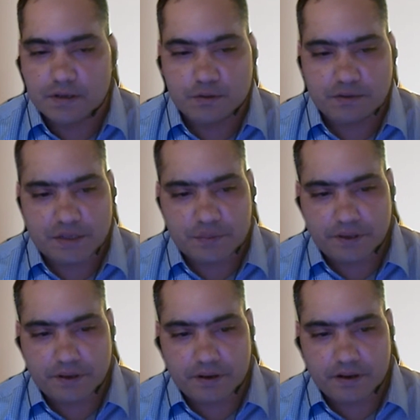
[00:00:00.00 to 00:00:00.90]
So that's
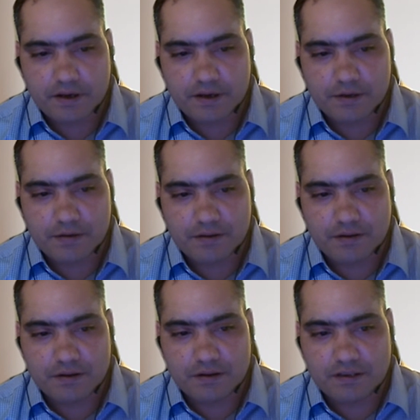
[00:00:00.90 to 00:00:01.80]
where
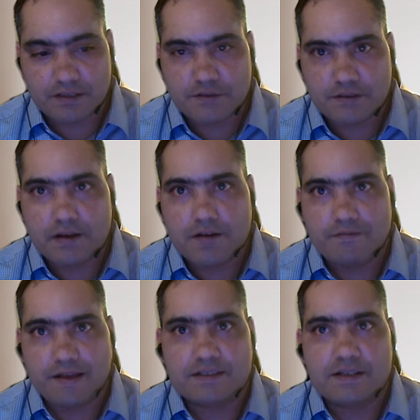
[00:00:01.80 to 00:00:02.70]
things
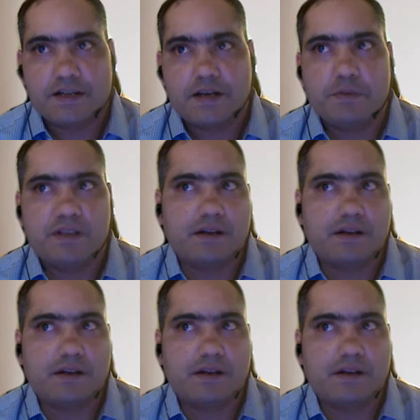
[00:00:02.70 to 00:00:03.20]
fascinated me,